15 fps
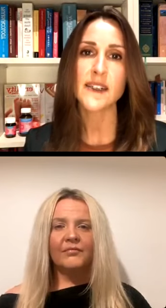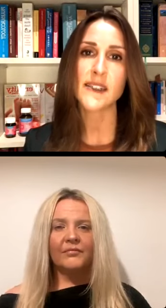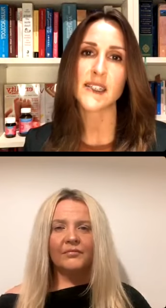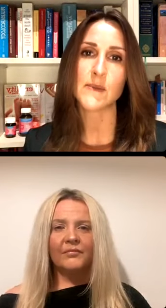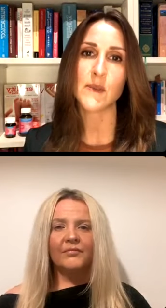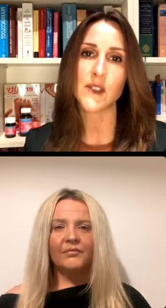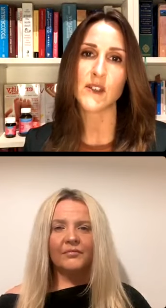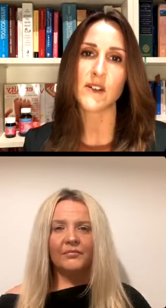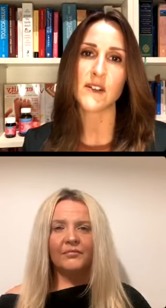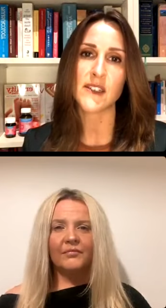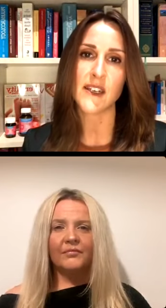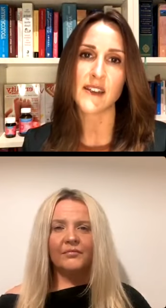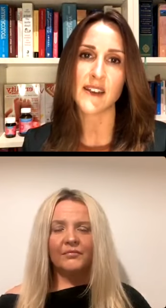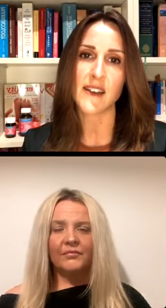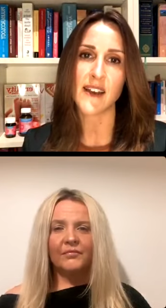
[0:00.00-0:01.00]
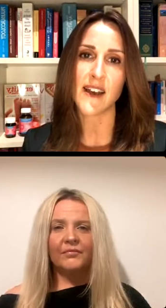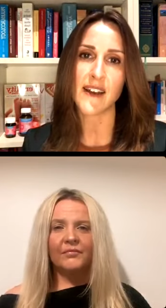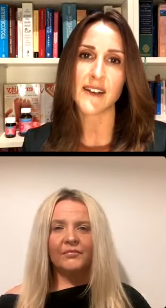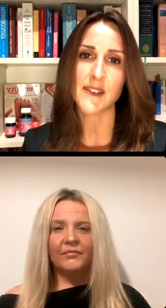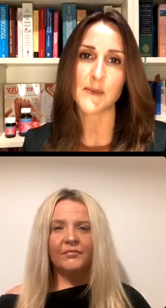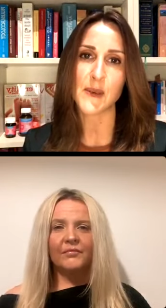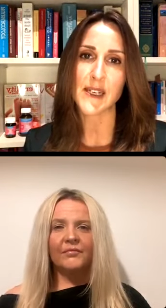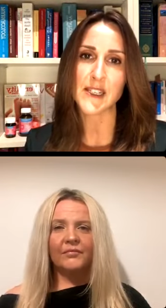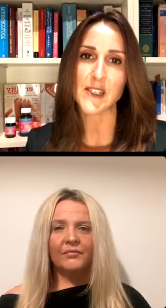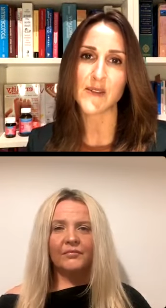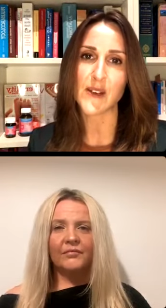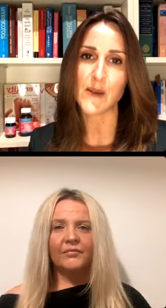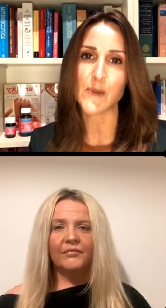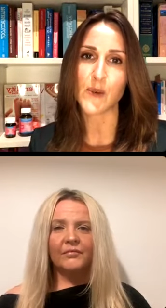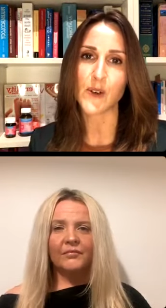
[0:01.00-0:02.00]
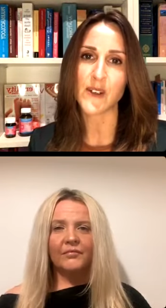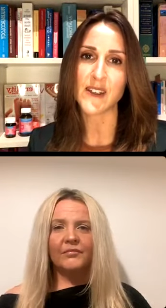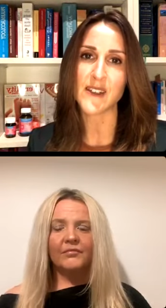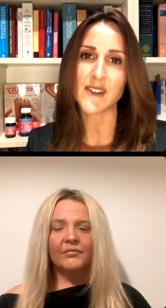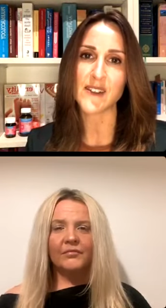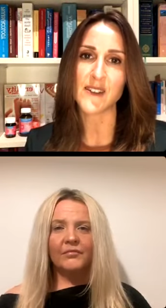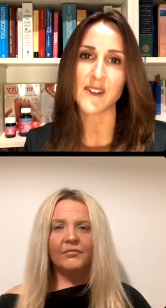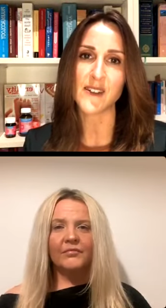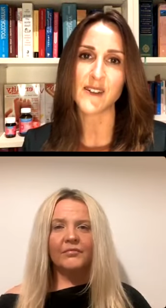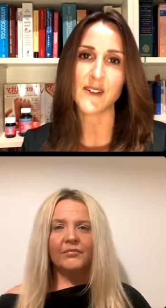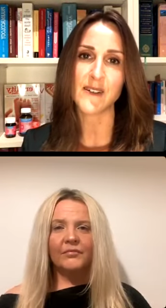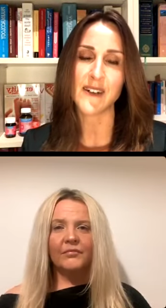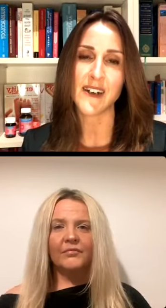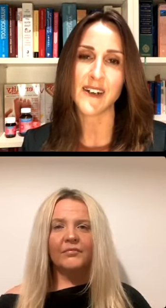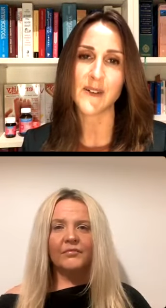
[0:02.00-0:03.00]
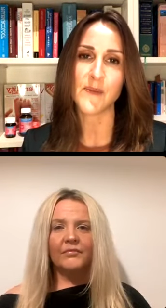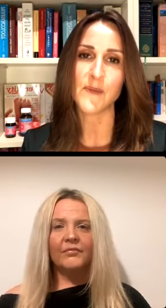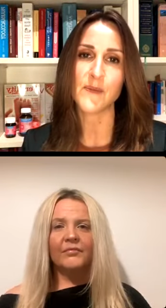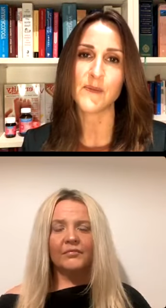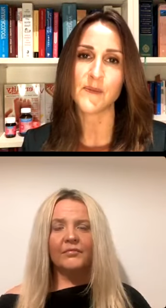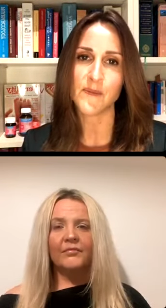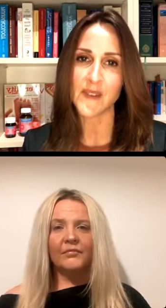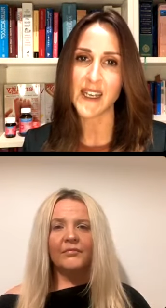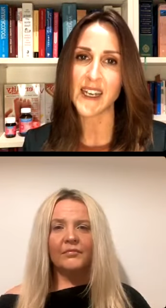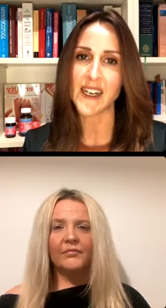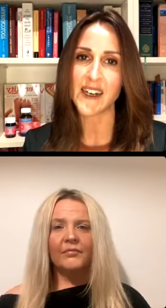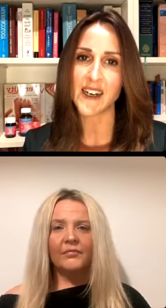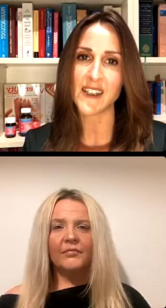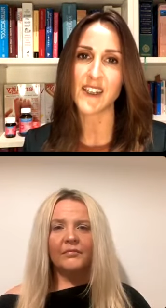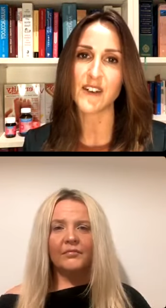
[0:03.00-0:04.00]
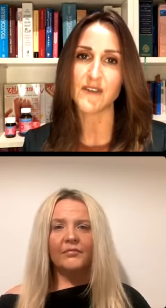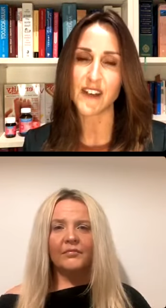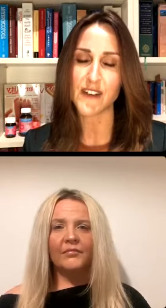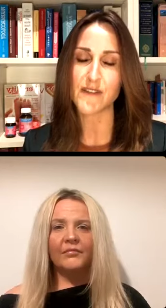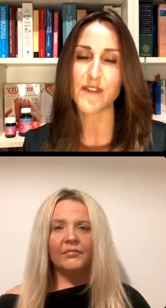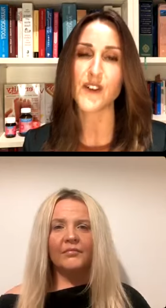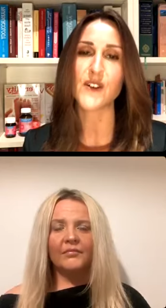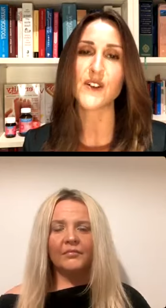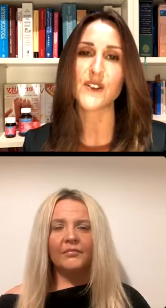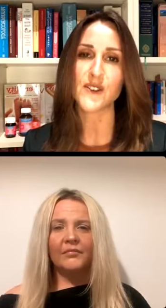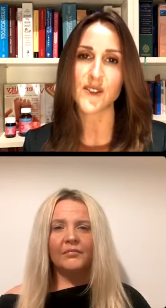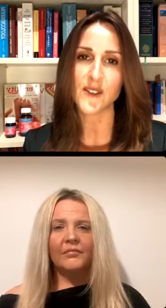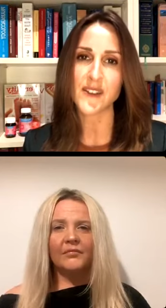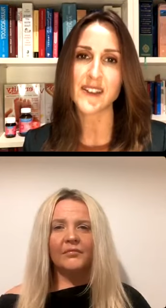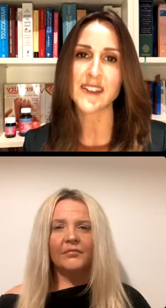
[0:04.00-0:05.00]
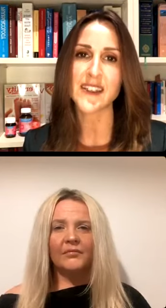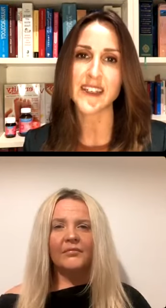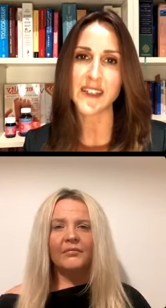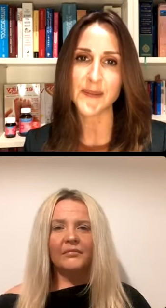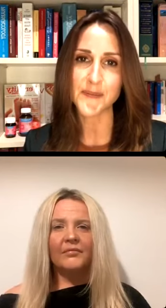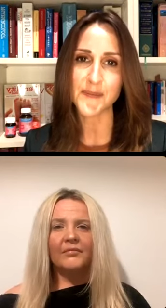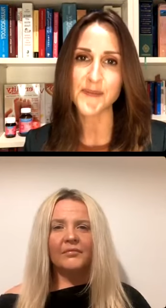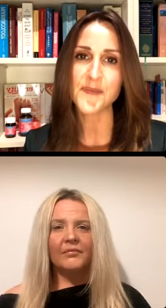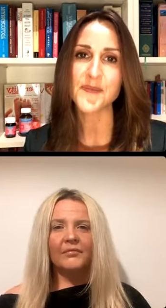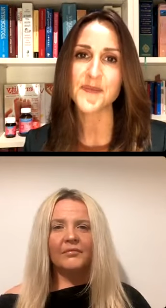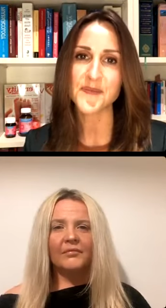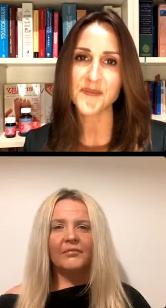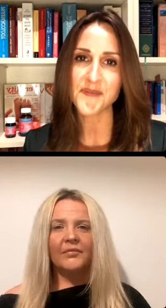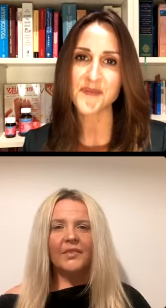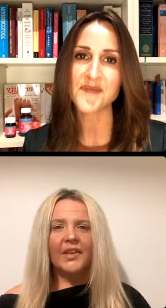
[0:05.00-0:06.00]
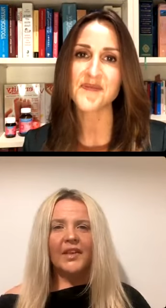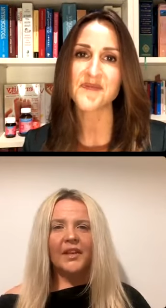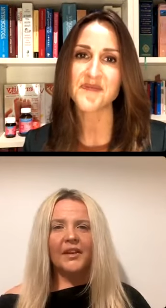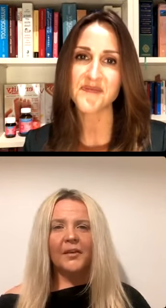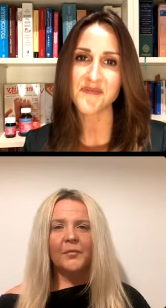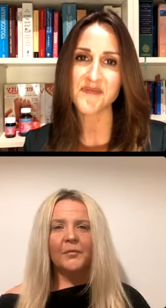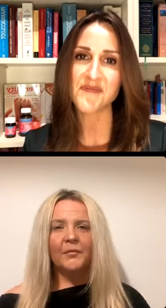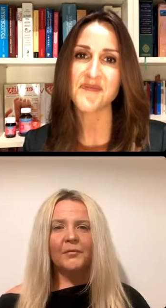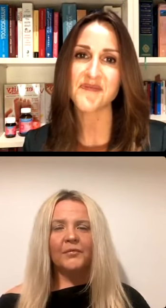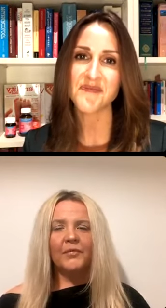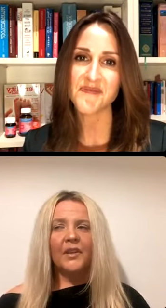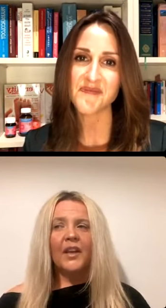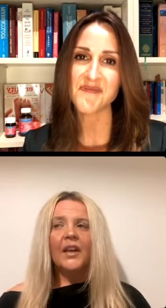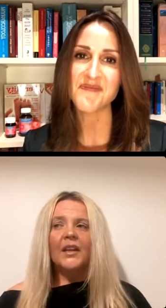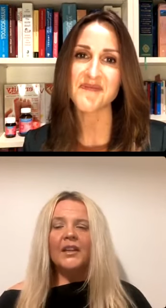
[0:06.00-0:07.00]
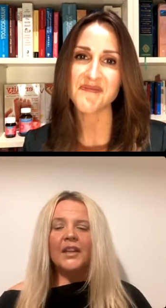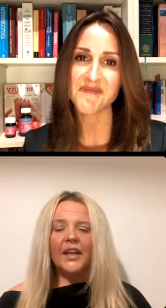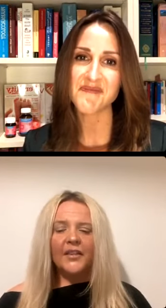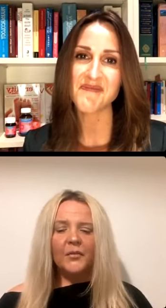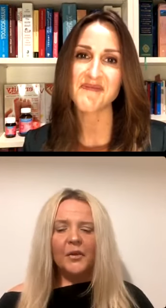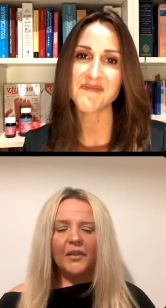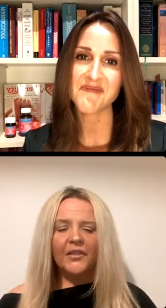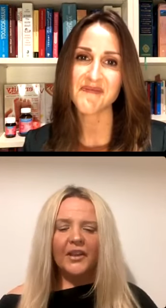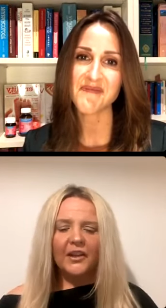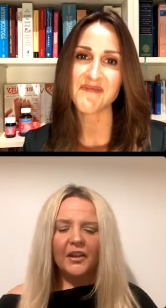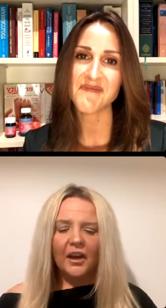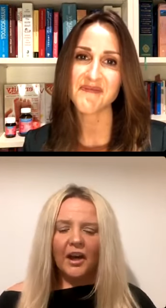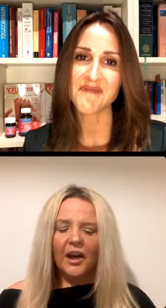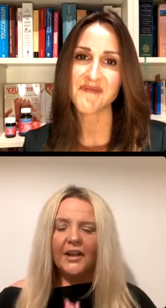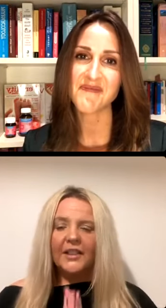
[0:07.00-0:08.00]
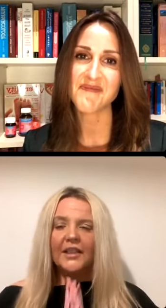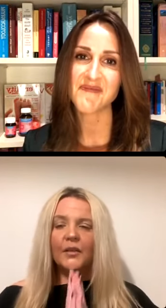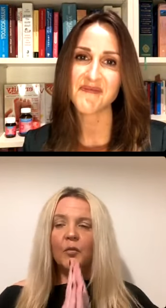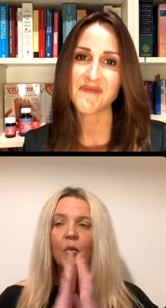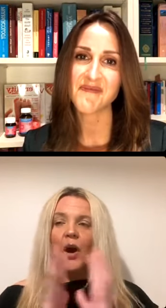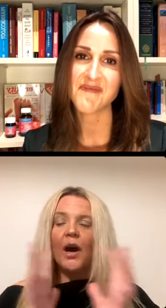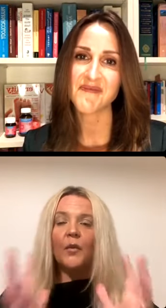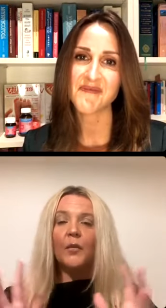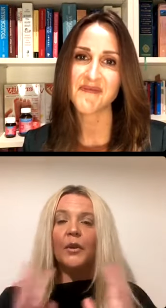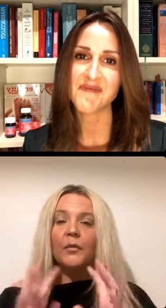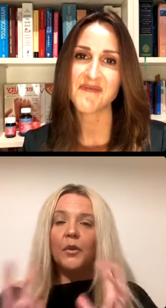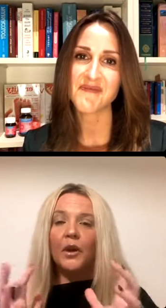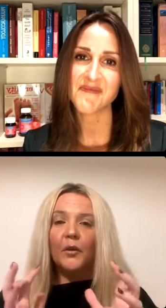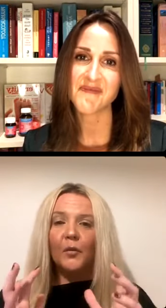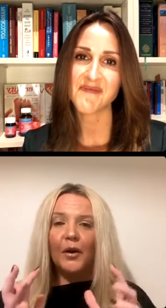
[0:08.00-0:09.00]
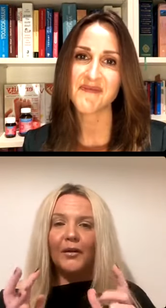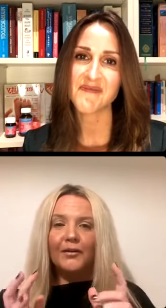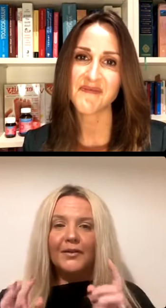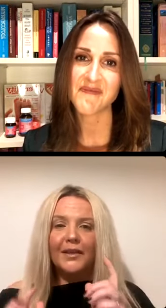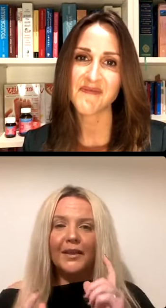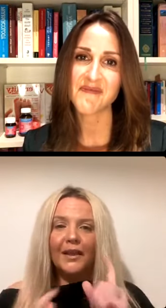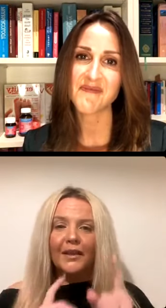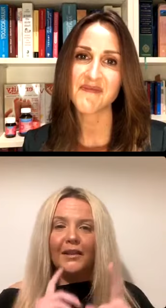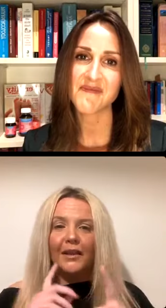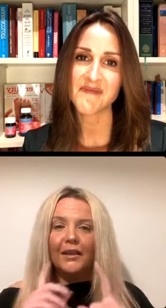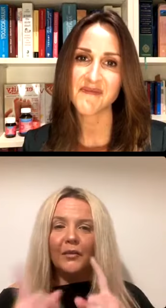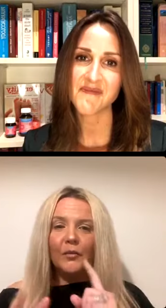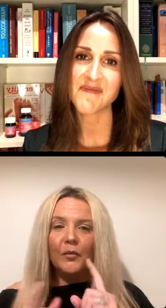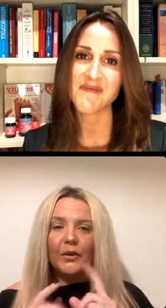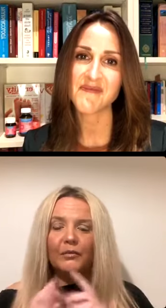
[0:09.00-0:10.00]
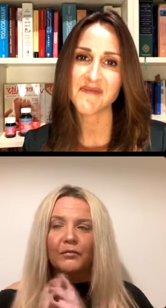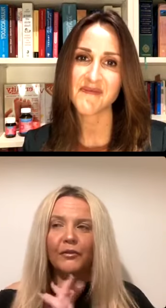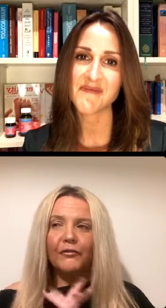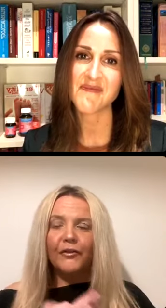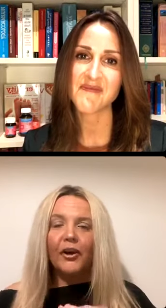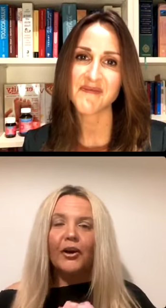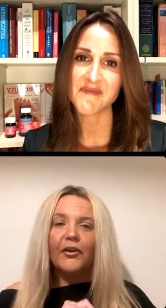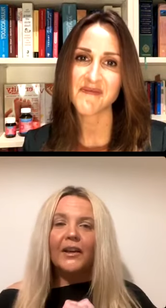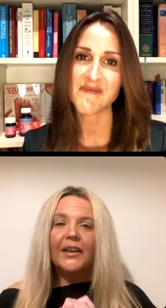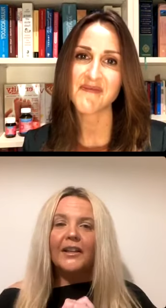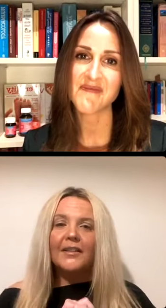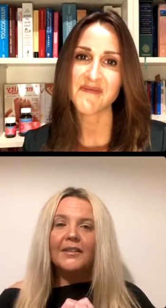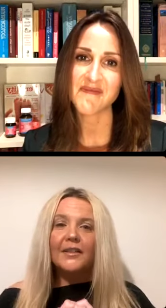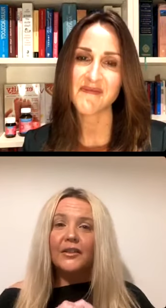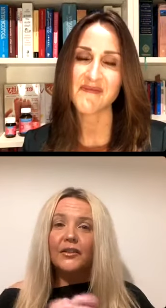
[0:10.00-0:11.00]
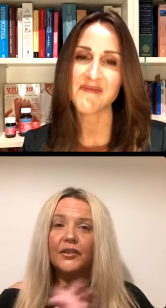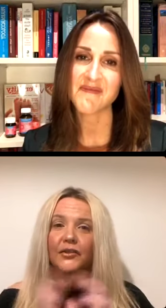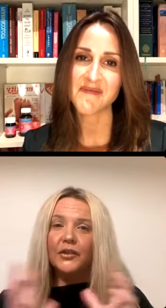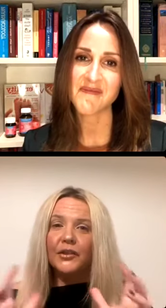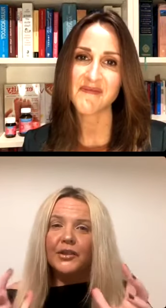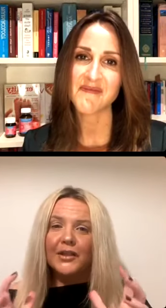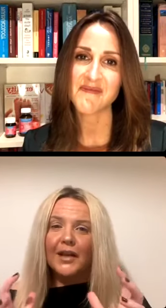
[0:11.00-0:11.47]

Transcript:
Speaker 1: some of those other aspects of our body. So, um, yeah, I love that focus on sleep.
Speaker 2: Yeah. The other one that I think why we work well together with referring is the nutrition